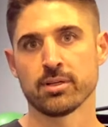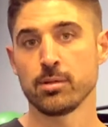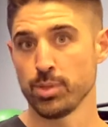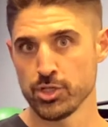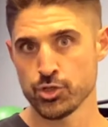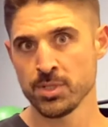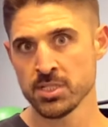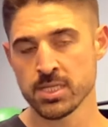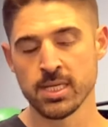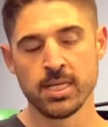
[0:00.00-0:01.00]

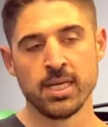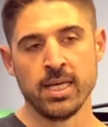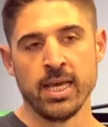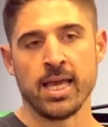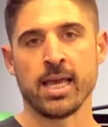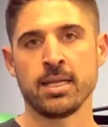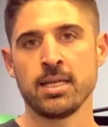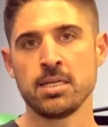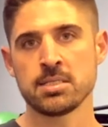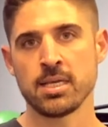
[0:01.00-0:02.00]
impingement. And
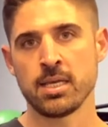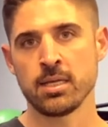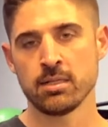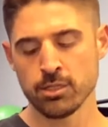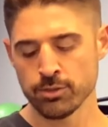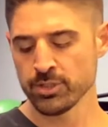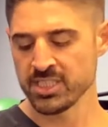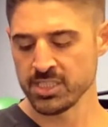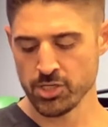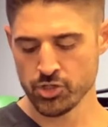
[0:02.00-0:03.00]
it is a clinical
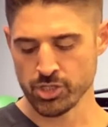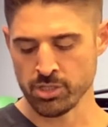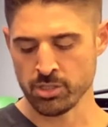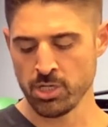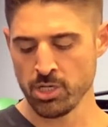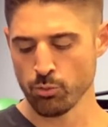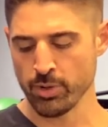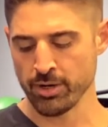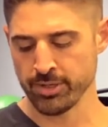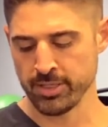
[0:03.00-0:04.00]
condition
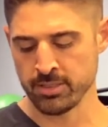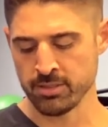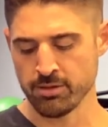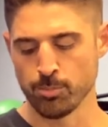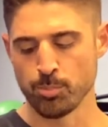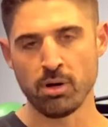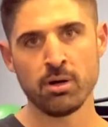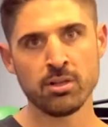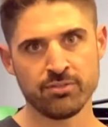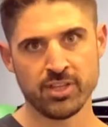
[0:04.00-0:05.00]
wherein the
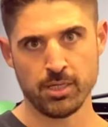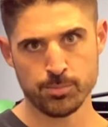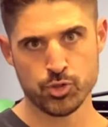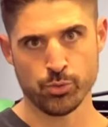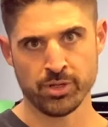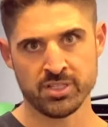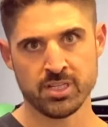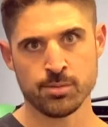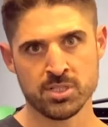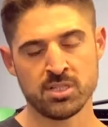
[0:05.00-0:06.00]
ball of the hip joint
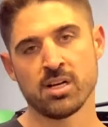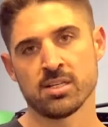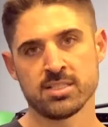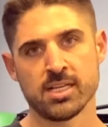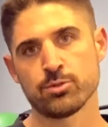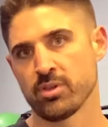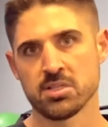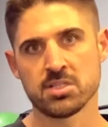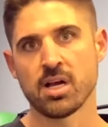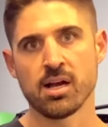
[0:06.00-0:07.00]
comes into contact with the
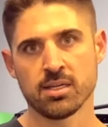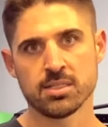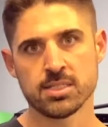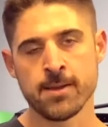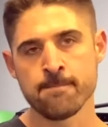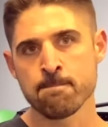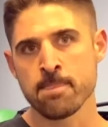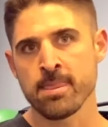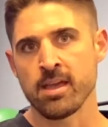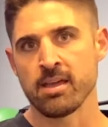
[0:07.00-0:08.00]
socket.
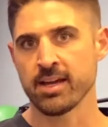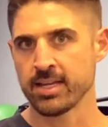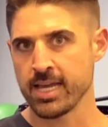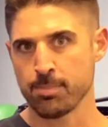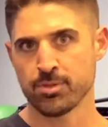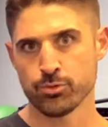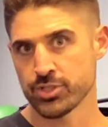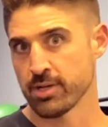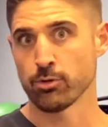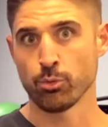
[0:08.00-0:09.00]
And that can happen through
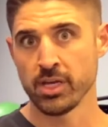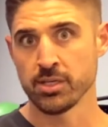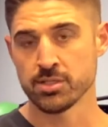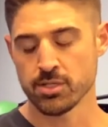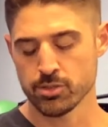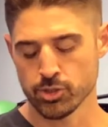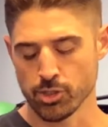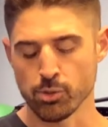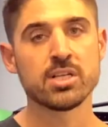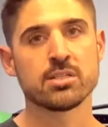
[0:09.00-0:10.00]
several ways.
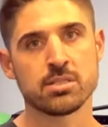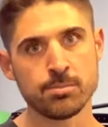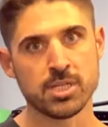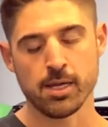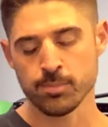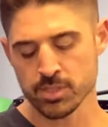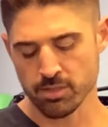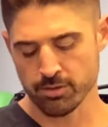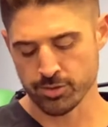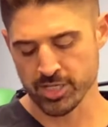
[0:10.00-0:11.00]
So sometimes
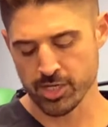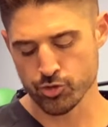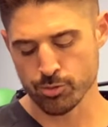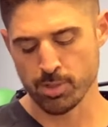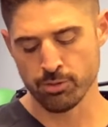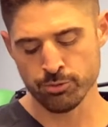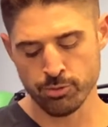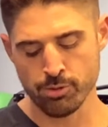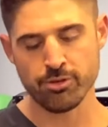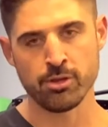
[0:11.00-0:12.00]
there's extra bone
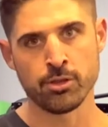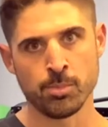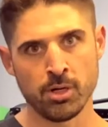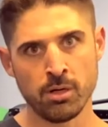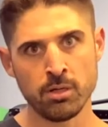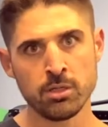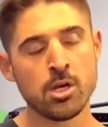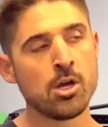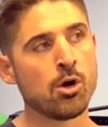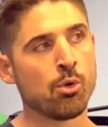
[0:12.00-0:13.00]
growth on the ball
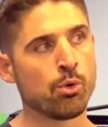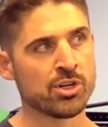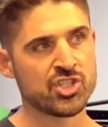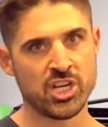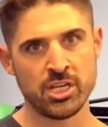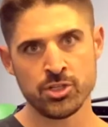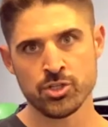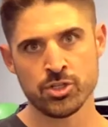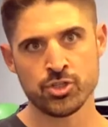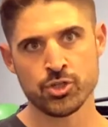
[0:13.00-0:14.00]
or
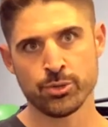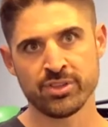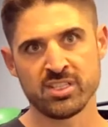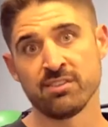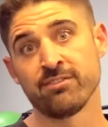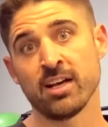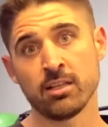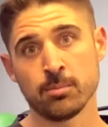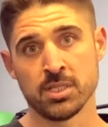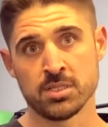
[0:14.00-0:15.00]
changes during the
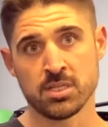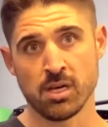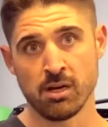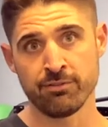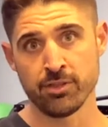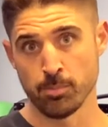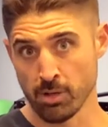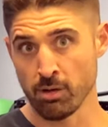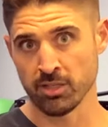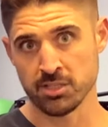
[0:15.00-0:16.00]
development of the
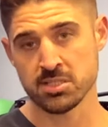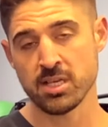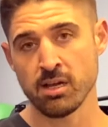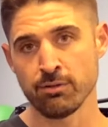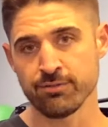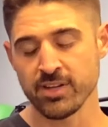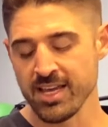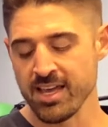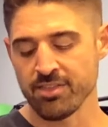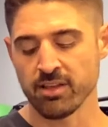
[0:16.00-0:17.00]
ball itself
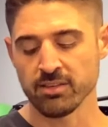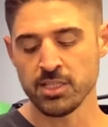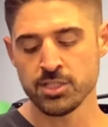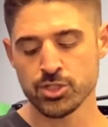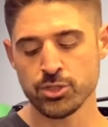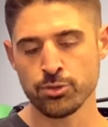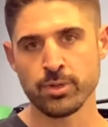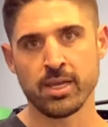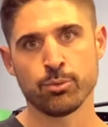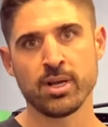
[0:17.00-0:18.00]
that leads to
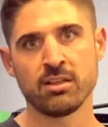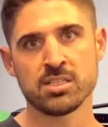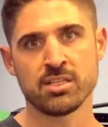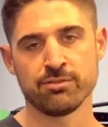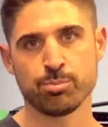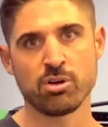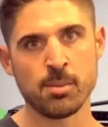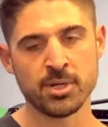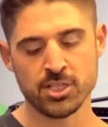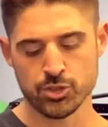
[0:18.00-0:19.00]
a relative
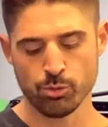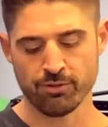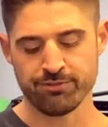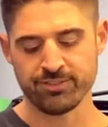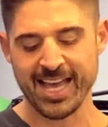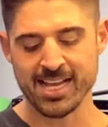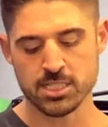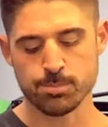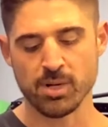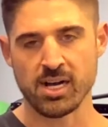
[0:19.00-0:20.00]
prominence or flat
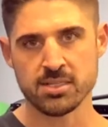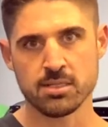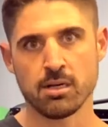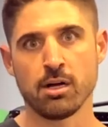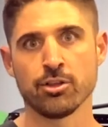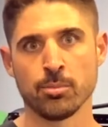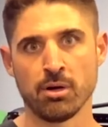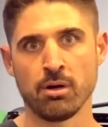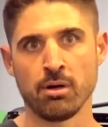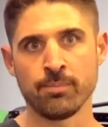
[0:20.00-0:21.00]
spot on the
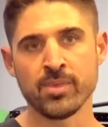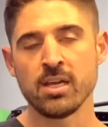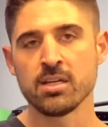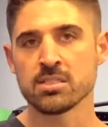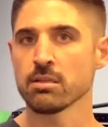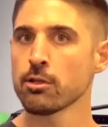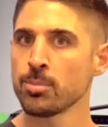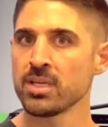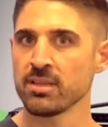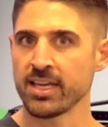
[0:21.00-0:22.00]
ball. It's a little
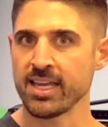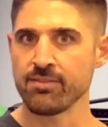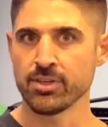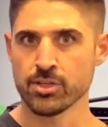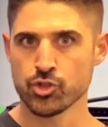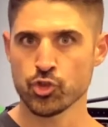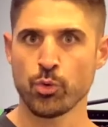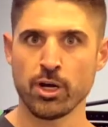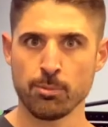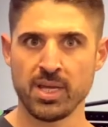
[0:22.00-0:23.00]
bit like having a
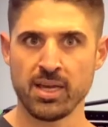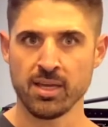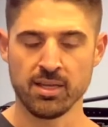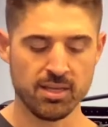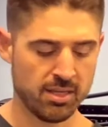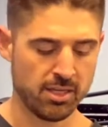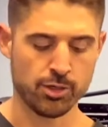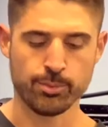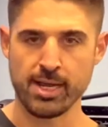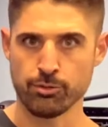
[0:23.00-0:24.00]
square peg in
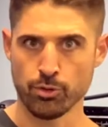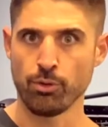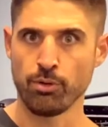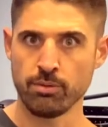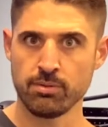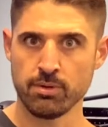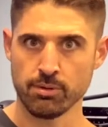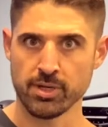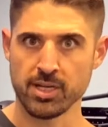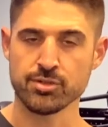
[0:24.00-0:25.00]
a round hole.
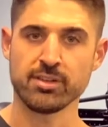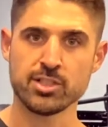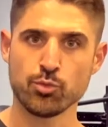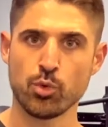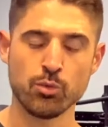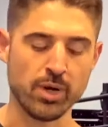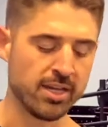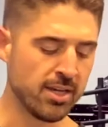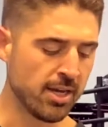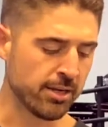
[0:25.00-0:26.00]
Okay, so that's one way.
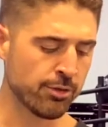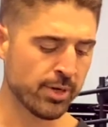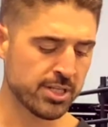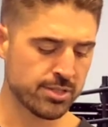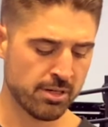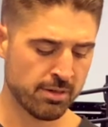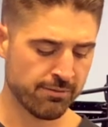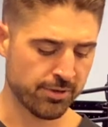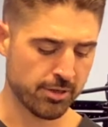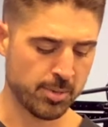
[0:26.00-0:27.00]
Another way is
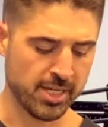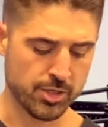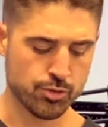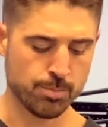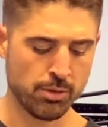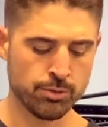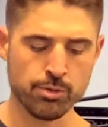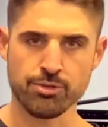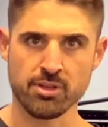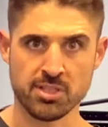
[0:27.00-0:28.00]
for there to be extra bone
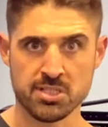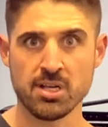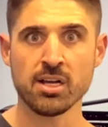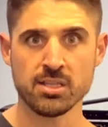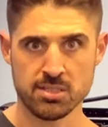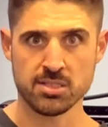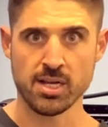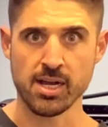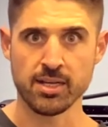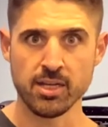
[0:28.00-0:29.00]
growth on the socket
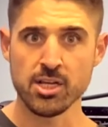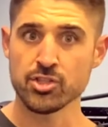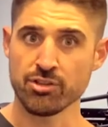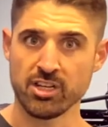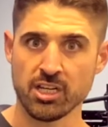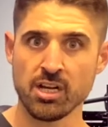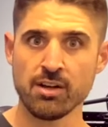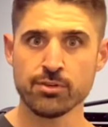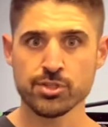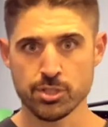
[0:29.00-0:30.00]
side so that it
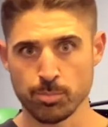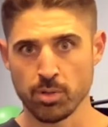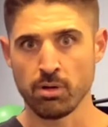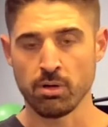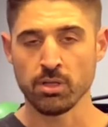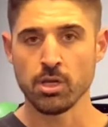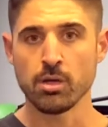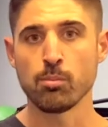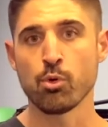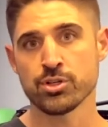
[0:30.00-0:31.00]
covers the ball
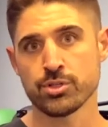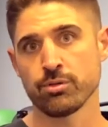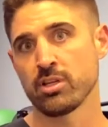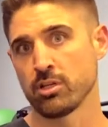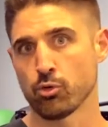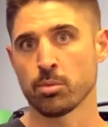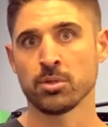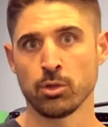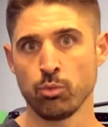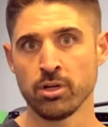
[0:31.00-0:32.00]
more so than it
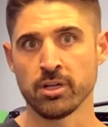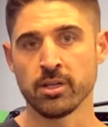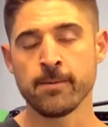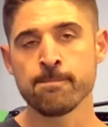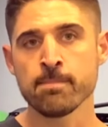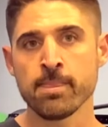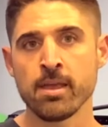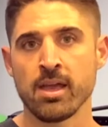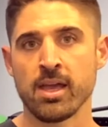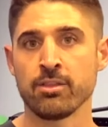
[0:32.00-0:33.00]
normally would.
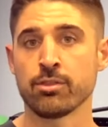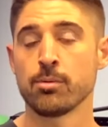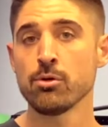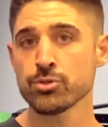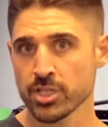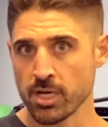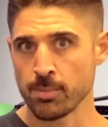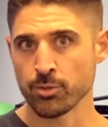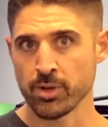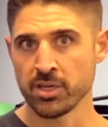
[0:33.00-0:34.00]
And the most
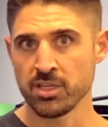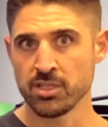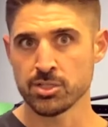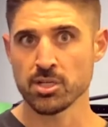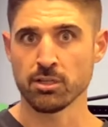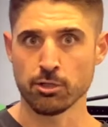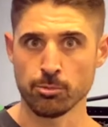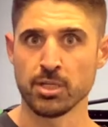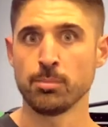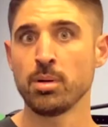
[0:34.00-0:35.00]
common way is a little
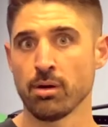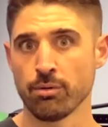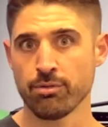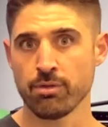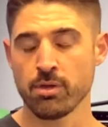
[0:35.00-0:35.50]
bit of both.